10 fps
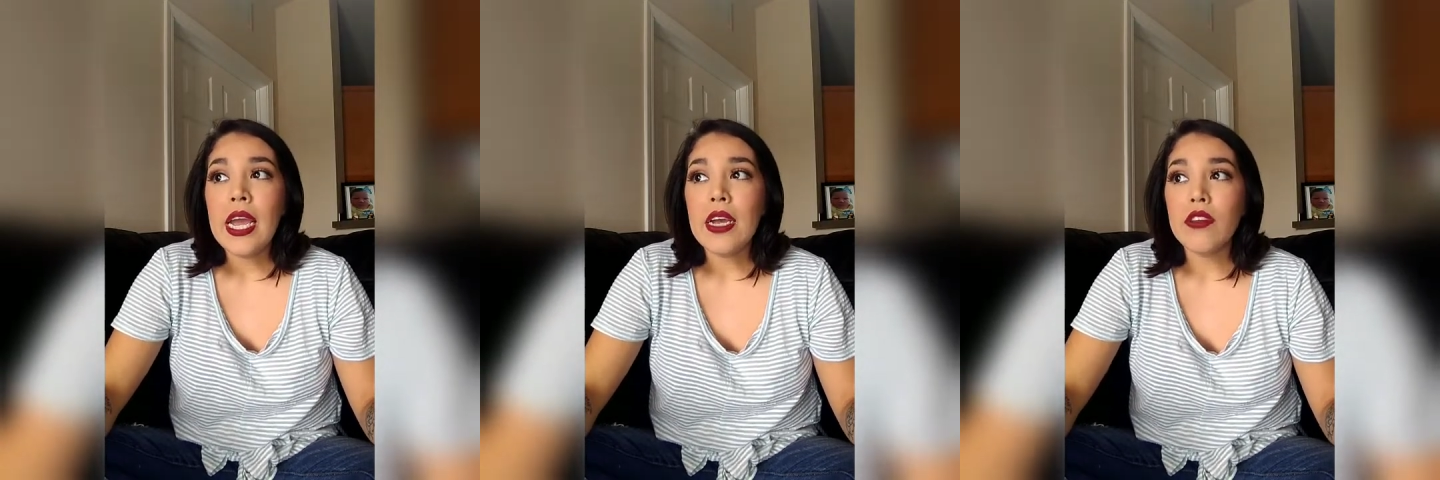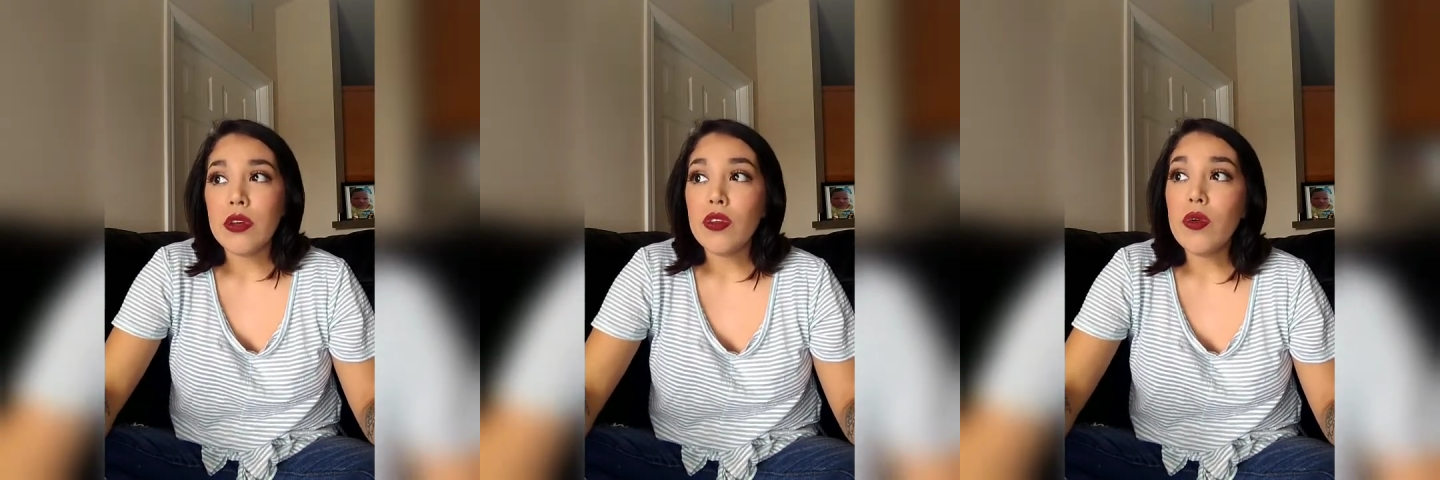
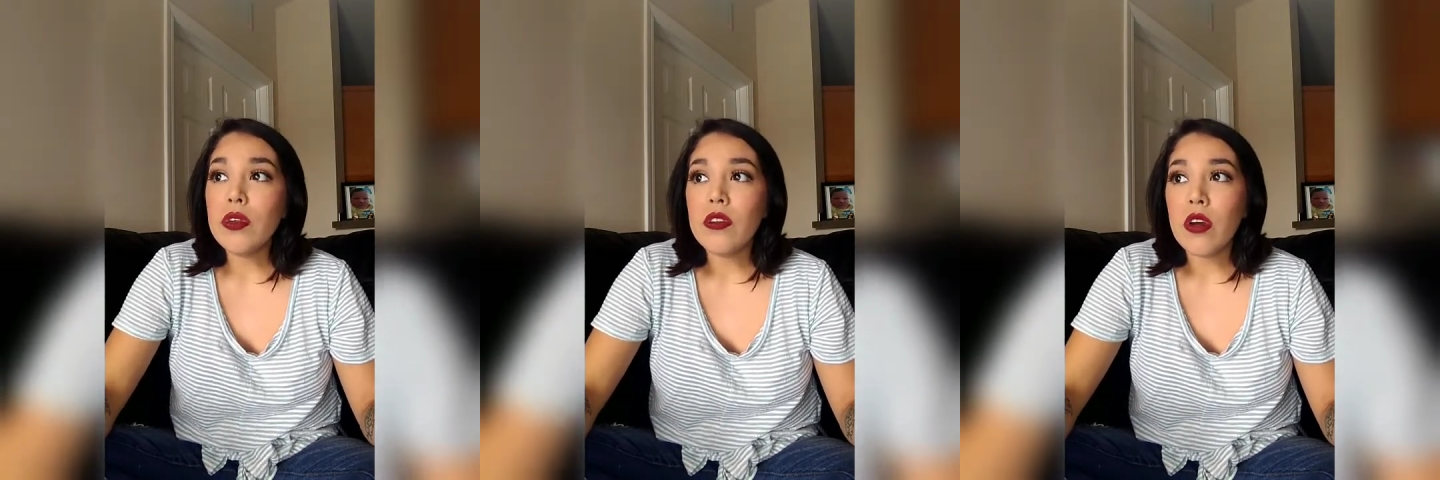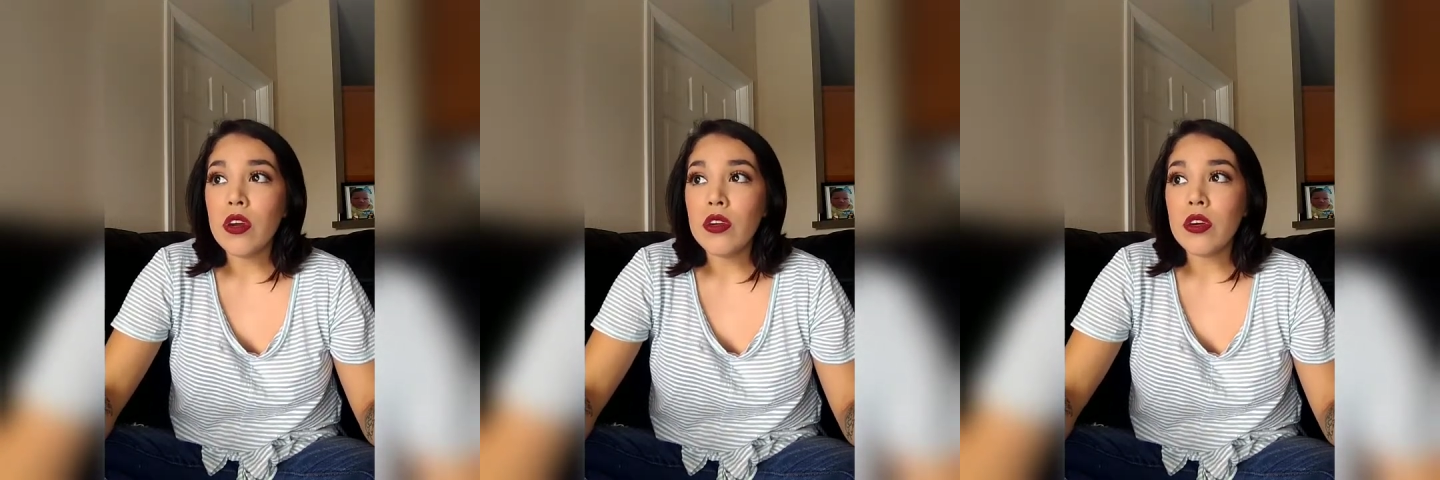And so I told his
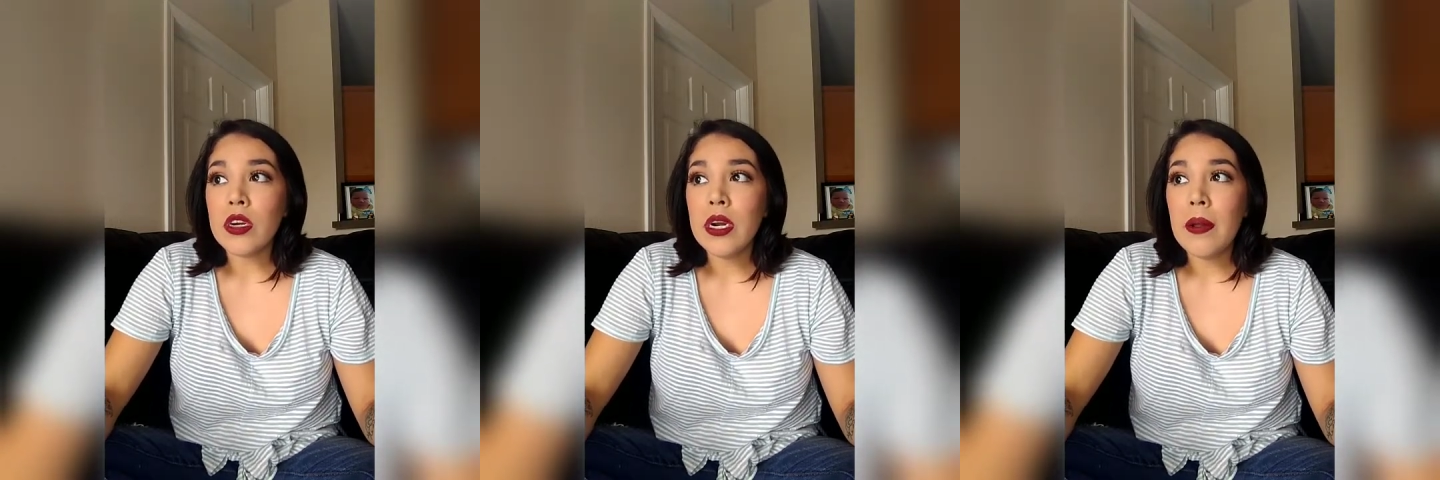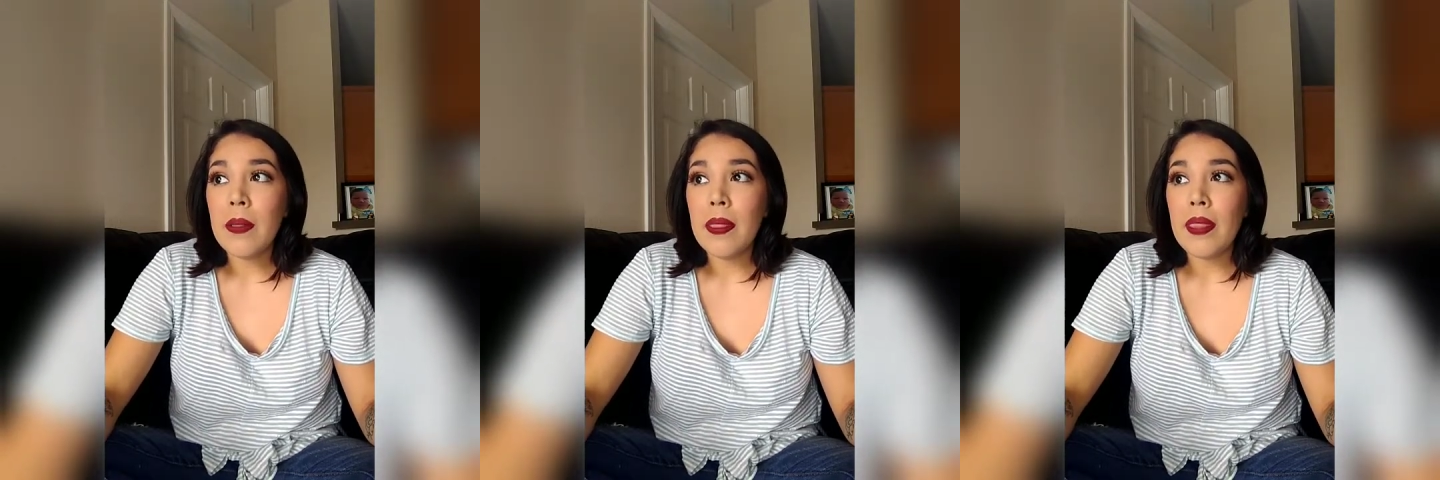doctor,
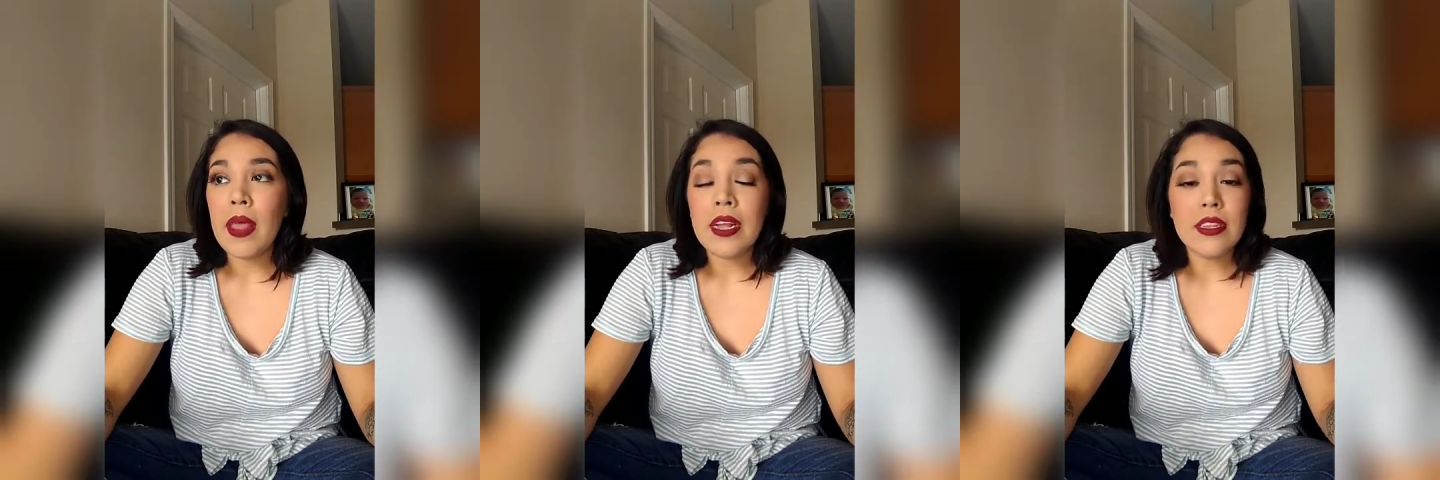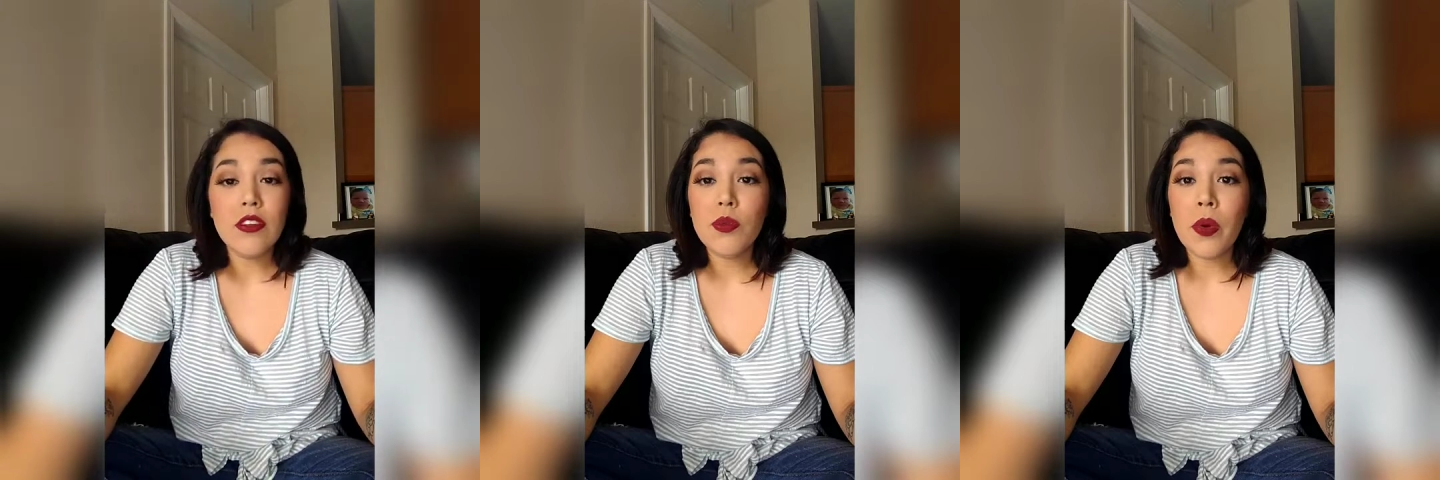at
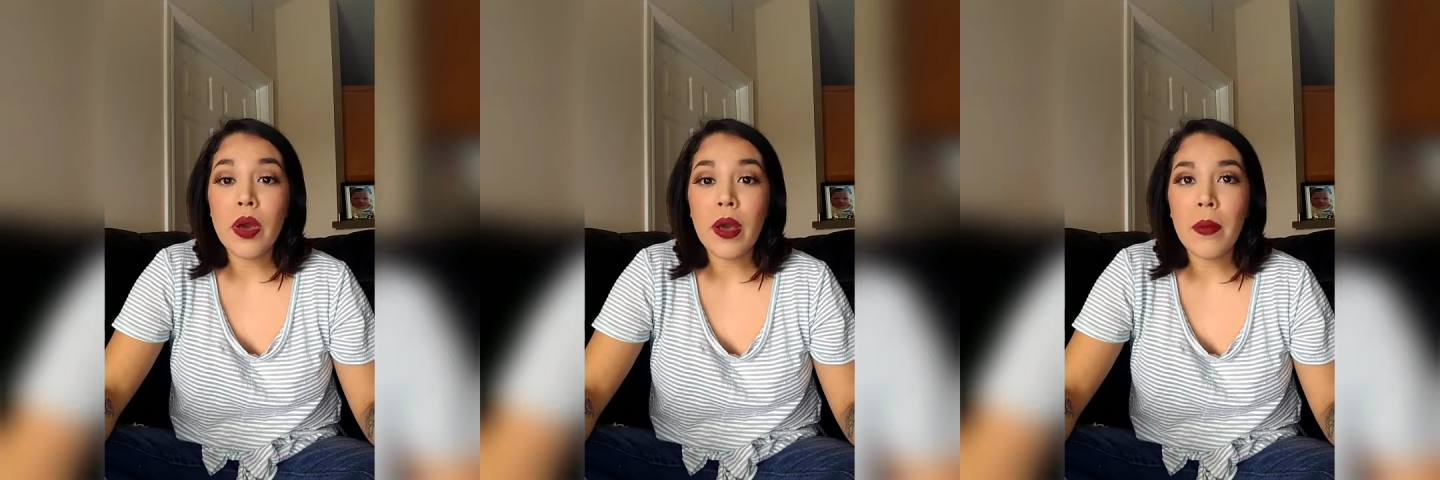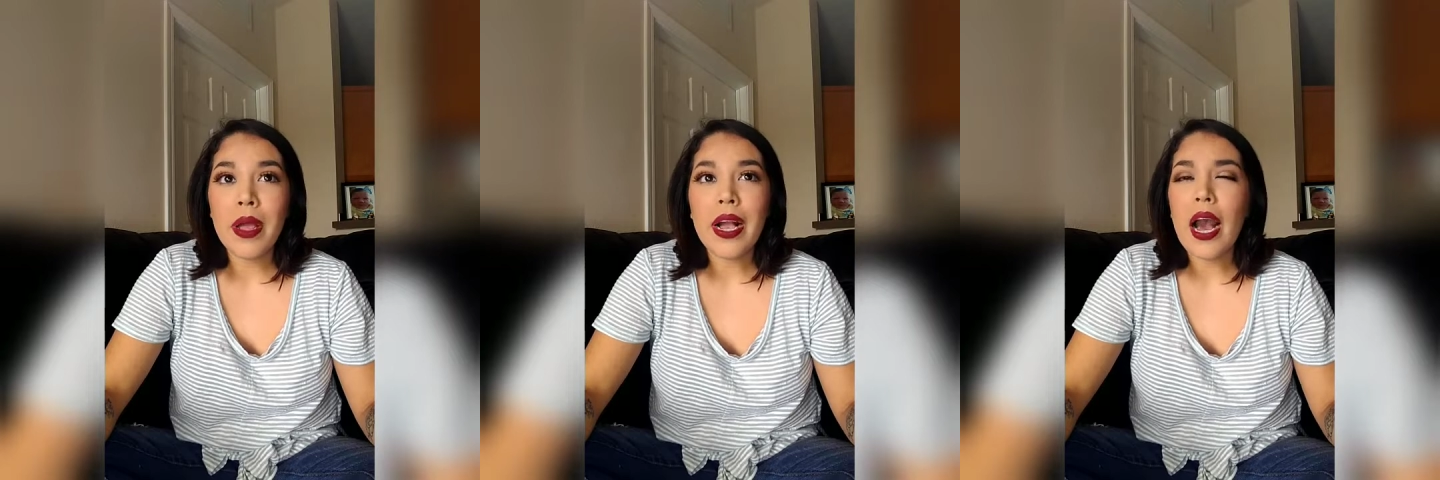this point, I'm like,